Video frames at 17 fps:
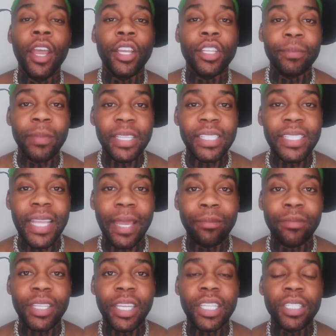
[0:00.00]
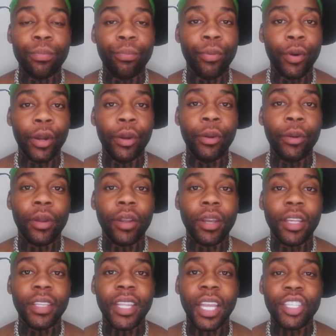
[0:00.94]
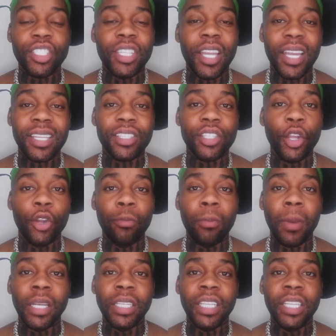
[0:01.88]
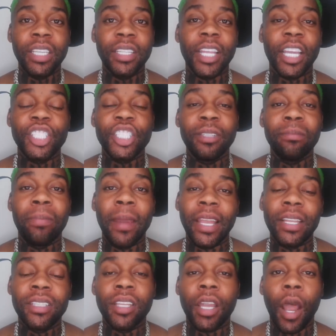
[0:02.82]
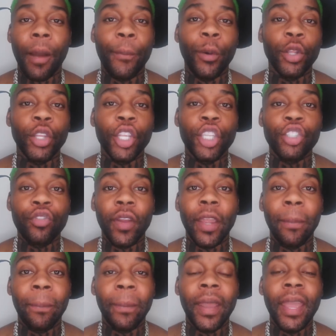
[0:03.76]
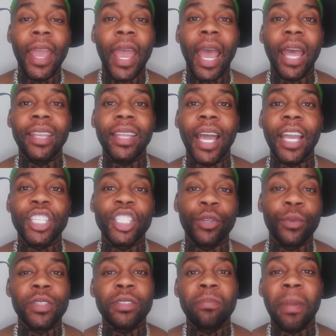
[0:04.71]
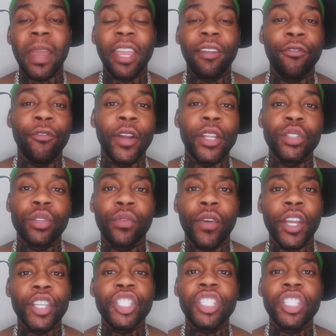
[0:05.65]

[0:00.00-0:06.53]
Miss DeMZ is broke, that she has no money, that she begged to come on the trip, and that she was begging friends with her.